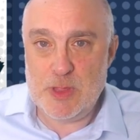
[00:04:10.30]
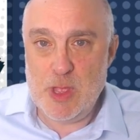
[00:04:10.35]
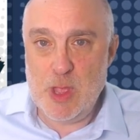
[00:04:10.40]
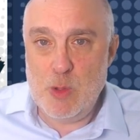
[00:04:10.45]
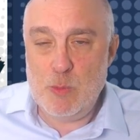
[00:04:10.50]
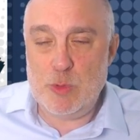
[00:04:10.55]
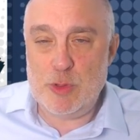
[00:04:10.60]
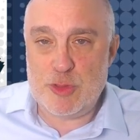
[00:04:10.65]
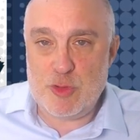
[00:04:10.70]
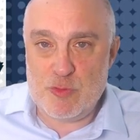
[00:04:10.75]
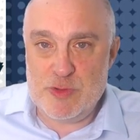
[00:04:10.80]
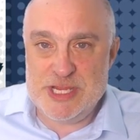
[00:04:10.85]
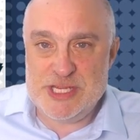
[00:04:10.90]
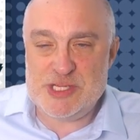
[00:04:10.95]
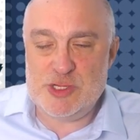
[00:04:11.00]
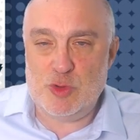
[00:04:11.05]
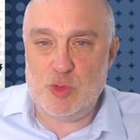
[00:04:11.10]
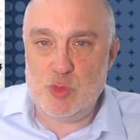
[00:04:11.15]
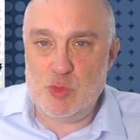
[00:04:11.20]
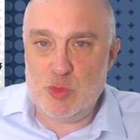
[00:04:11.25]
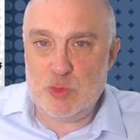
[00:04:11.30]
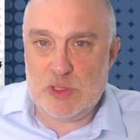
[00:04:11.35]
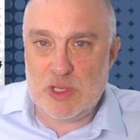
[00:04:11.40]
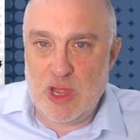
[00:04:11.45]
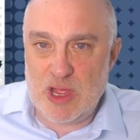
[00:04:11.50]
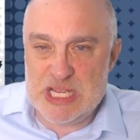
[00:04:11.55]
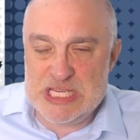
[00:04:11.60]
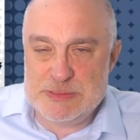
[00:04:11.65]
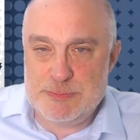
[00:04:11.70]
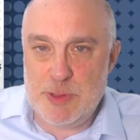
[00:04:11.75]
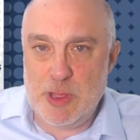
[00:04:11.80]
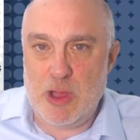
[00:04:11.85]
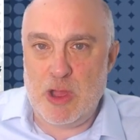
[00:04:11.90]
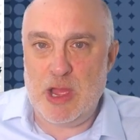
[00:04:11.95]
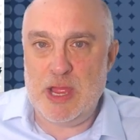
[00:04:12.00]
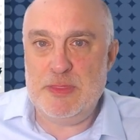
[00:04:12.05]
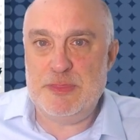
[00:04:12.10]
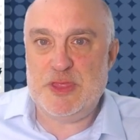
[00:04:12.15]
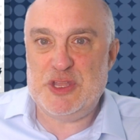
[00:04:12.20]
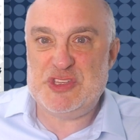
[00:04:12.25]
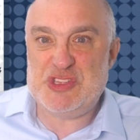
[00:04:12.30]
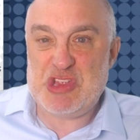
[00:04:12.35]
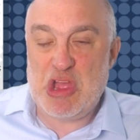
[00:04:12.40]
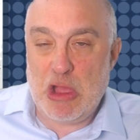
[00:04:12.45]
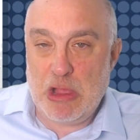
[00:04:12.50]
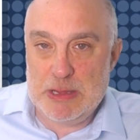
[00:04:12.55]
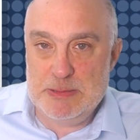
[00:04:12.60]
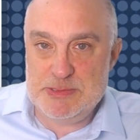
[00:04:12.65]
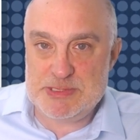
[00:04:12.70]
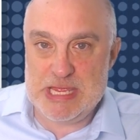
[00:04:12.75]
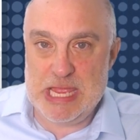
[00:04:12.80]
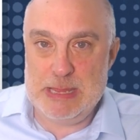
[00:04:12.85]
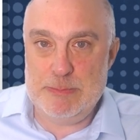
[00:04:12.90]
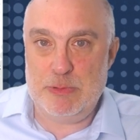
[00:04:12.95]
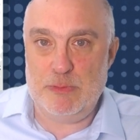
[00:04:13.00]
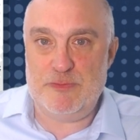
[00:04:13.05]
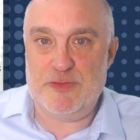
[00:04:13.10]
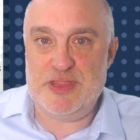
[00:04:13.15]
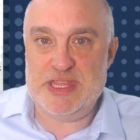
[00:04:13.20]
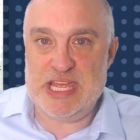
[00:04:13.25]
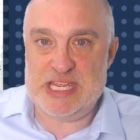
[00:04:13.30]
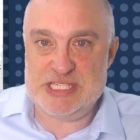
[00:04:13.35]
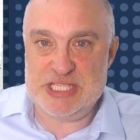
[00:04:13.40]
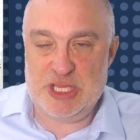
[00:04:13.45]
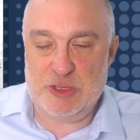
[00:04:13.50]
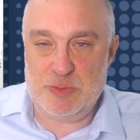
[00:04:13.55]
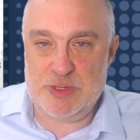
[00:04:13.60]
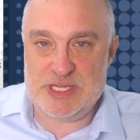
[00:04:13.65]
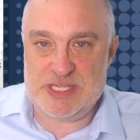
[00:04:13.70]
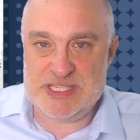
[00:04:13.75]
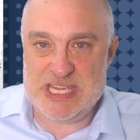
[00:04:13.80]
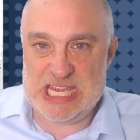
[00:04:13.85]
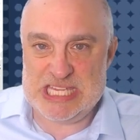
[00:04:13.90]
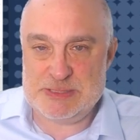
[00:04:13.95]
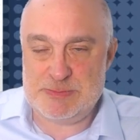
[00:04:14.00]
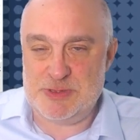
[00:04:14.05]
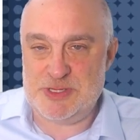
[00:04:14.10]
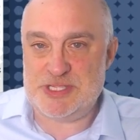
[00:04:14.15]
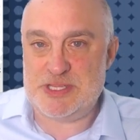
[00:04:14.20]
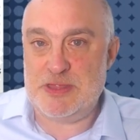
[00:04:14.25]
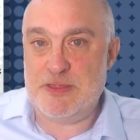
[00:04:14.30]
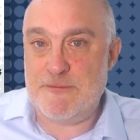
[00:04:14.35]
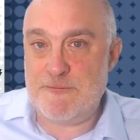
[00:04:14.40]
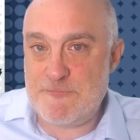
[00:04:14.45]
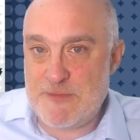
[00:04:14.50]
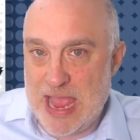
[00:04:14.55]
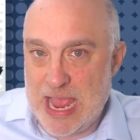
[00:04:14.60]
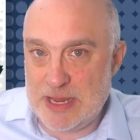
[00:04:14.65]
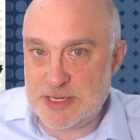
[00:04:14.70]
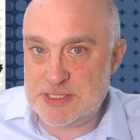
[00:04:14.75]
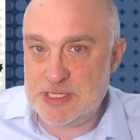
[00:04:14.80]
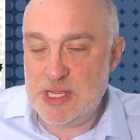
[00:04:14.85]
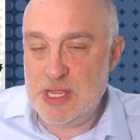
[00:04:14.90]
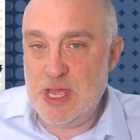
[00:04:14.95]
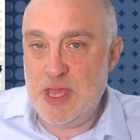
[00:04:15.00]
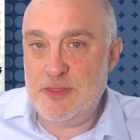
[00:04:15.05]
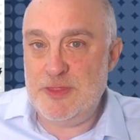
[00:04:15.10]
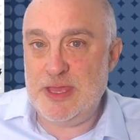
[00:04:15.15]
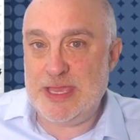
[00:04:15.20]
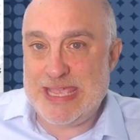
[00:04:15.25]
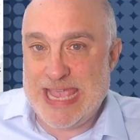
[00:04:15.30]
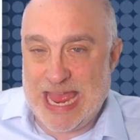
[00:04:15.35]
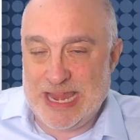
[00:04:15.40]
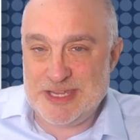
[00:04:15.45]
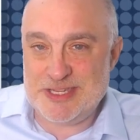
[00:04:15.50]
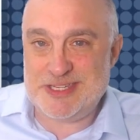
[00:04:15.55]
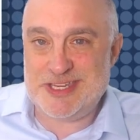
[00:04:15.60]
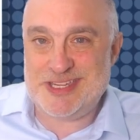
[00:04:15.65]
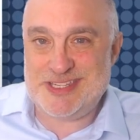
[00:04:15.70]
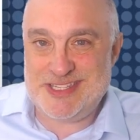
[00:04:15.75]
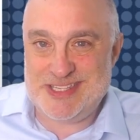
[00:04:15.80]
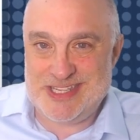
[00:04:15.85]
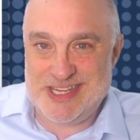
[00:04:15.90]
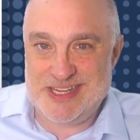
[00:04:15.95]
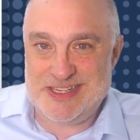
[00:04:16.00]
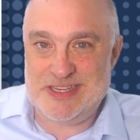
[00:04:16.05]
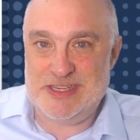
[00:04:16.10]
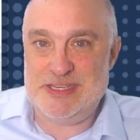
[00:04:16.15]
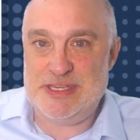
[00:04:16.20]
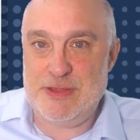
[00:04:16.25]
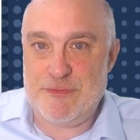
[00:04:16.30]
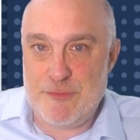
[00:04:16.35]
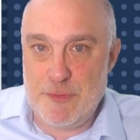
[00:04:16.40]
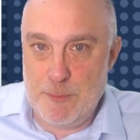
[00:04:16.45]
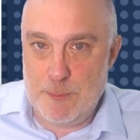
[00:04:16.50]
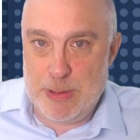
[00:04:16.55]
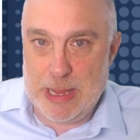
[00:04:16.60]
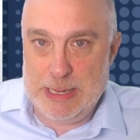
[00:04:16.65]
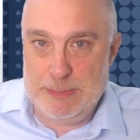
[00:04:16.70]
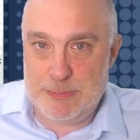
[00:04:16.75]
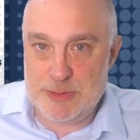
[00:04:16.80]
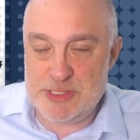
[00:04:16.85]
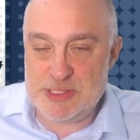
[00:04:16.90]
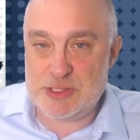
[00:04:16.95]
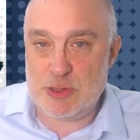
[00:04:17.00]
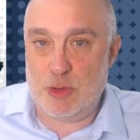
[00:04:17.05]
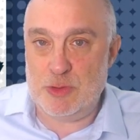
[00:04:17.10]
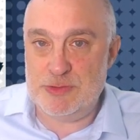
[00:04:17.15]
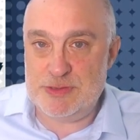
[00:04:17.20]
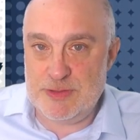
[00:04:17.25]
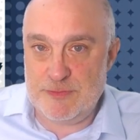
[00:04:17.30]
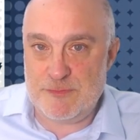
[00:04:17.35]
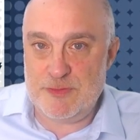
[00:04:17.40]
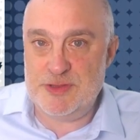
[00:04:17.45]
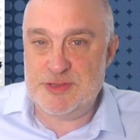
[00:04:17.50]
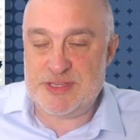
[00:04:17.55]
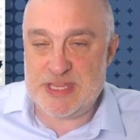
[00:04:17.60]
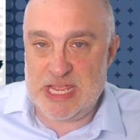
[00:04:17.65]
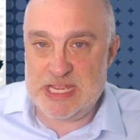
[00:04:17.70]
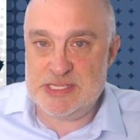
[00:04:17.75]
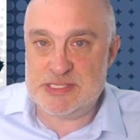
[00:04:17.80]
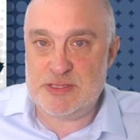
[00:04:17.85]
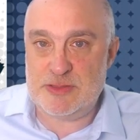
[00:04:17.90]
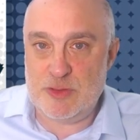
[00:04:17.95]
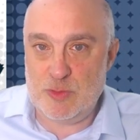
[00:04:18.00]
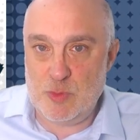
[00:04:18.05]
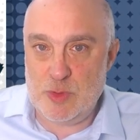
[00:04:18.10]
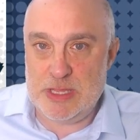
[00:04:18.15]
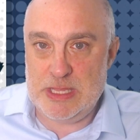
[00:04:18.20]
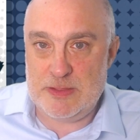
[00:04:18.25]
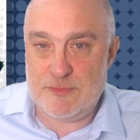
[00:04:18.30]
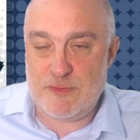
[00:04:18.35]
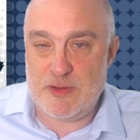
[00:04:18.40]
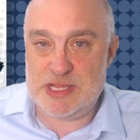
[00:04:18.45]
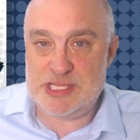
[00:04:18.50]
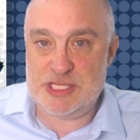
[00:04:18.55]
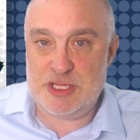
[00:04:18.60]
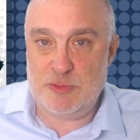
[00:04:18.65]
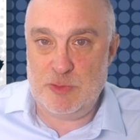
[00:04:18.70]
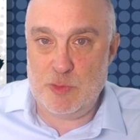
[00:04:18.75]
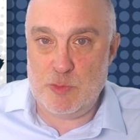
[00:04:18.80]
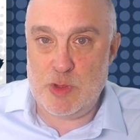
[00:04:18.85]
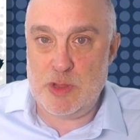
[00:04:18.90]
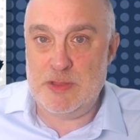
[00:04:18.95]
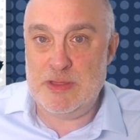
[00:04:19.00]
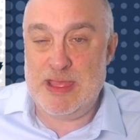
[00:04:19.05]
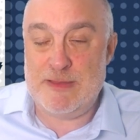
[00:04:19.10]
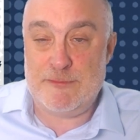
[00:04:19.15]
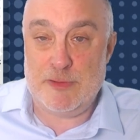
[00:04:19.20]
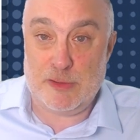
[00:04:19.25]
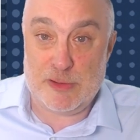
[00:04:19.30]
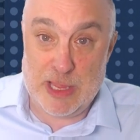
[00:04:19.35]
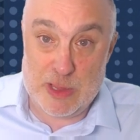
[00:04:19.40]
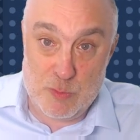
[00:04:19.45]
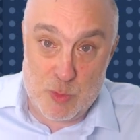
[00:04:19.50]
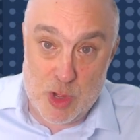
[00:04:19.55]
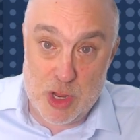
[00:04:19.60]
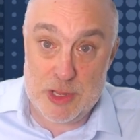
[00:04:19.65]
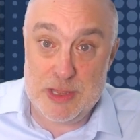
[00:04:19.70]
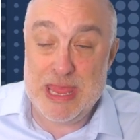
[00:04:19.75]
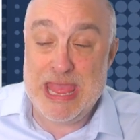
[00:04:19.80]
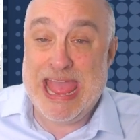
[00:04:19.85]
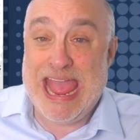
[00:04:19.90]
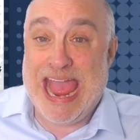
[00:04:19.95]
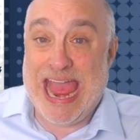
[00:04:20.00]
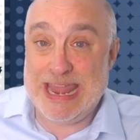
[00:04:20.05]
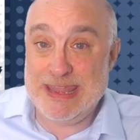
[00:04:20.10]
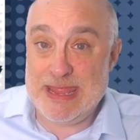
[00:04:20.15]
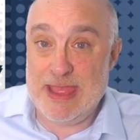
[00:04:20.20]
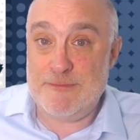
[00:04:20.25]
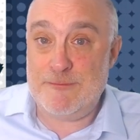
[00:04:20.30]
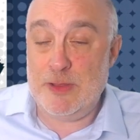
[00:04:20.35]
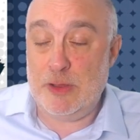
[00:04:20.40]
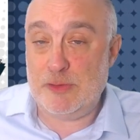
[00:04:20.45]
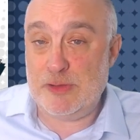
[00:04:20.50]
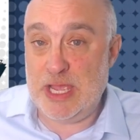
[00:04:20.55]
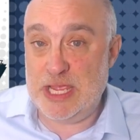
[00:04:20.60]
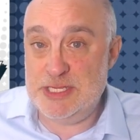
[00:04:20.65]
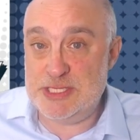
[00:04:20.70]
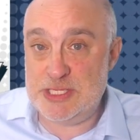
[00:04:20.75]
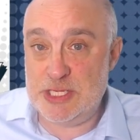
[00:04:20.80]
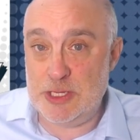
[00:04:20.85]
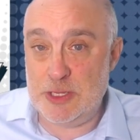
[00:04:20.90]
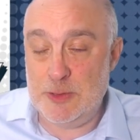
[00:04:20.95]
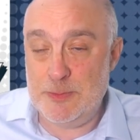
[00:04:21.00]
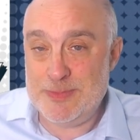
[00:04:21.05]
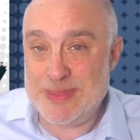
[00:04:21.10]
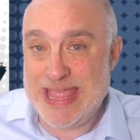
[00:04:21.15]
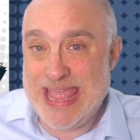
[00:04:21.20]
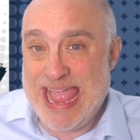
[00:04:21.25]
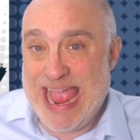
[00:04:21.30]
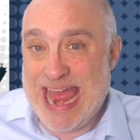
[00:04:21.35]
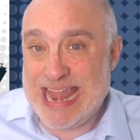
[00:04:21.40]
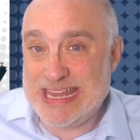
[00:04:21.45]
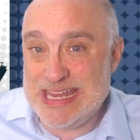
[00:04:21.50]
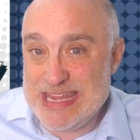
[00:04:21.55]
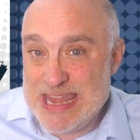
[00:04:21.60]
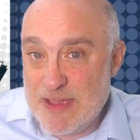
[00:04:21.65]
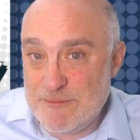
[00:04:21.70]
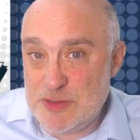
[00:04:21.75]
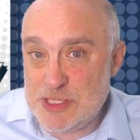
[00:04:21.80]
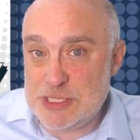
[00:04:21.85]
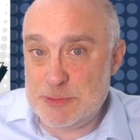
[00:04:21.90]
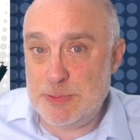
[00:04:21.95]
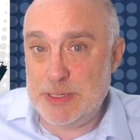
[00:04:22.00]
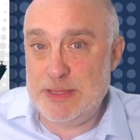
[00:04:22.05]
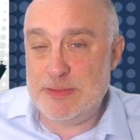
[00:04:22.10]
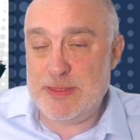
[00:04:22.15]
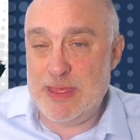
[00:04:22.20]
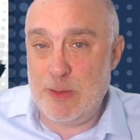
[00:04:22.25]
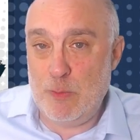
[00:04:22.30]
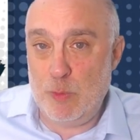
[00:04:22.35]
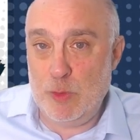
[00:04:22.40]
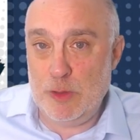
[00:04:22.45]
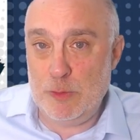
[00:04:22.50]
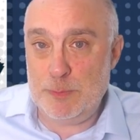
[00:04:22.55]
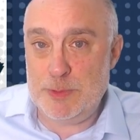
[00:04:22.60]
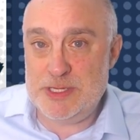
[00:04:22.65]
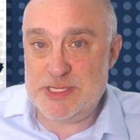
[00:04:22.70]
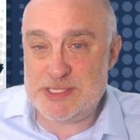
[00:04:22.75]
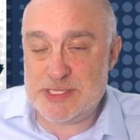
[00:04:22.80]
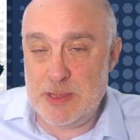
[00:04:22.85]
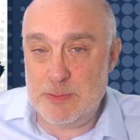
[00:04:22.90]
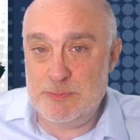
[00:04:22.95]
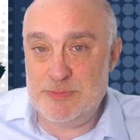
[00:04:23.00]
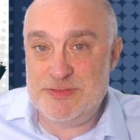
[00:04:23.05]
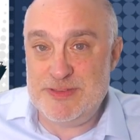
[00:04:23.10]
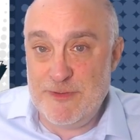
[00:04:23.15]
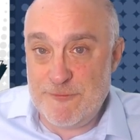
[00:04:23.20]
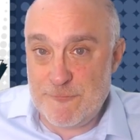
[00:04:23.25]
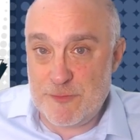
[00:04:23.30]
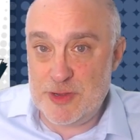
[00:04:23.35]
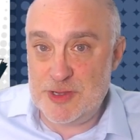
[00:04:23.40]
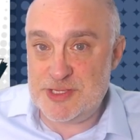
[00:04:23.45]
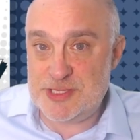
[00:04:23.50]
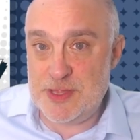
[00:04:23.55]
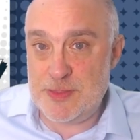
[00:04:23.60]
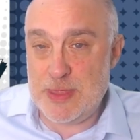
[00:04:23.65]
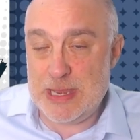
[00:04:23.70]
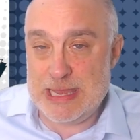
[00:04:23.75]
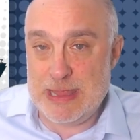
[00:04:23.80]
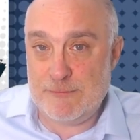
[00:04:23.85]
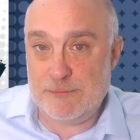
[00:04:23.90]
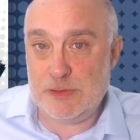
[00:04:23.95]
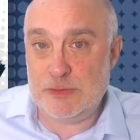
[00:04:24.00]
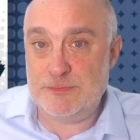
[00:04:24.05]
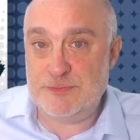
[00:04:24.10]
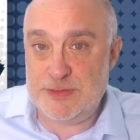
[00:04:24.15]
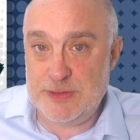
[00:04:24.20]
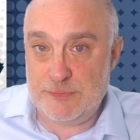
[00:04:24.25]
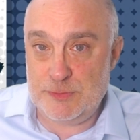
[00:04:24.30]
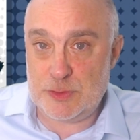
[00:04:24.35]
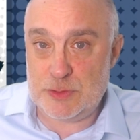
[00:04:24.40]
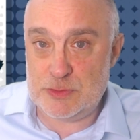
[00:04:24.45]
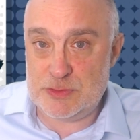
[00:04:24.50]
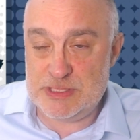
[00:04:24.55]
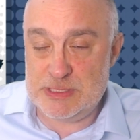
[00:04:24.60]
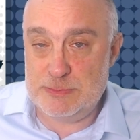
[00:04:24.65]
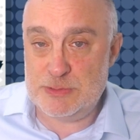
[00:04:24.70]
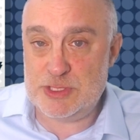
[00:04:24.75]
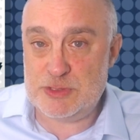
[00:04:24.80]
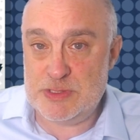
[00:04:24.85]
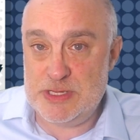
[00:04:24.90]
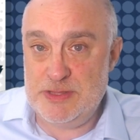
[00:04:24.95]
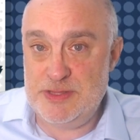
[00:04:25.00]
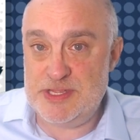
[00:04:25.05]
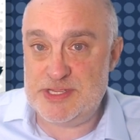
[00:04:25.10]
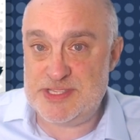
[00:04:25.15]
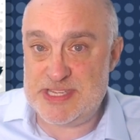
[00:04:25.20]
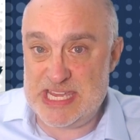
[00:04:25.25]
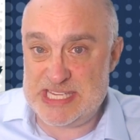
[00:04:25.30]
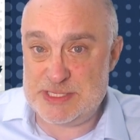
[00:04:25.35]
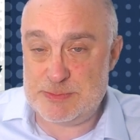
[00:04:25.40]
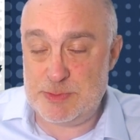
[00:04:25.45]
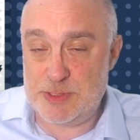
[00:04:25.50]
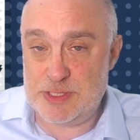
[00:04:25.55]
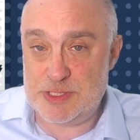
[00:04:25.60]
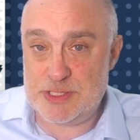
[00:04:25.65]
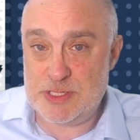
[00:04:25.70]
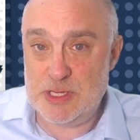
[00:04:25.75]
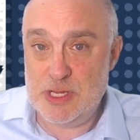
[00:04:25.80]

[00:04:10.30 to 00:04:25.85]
Well, the reason all lies behind the timetable for the SQE assessments and the fact that candidates sit different papers on different days of the week for SQE1, FLK1 and FLK2. And inevitably there will be some difference in the level of difficulty between the assessments.